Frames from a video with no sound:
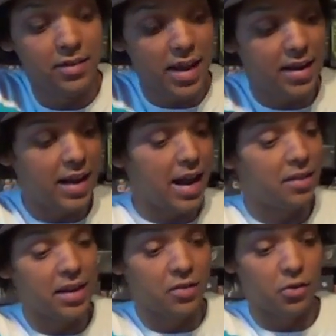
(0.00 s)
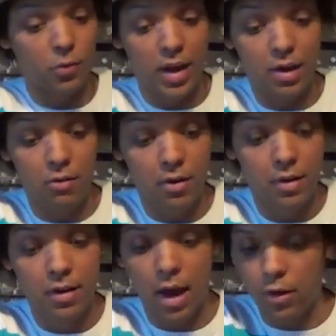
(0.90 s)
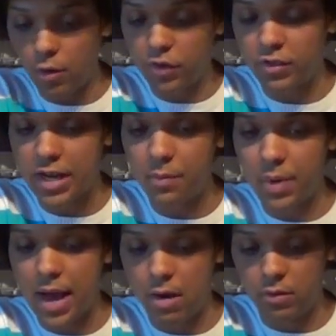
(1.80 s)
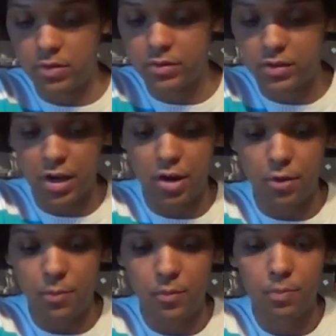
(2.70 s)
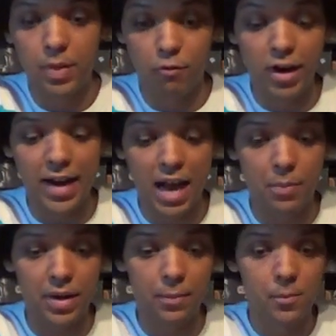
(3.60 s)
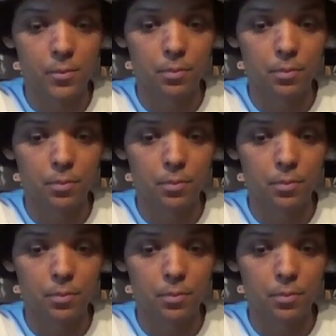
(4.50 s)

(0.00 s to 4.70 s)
He said he had this as well. And I got this for £10. So, really happy.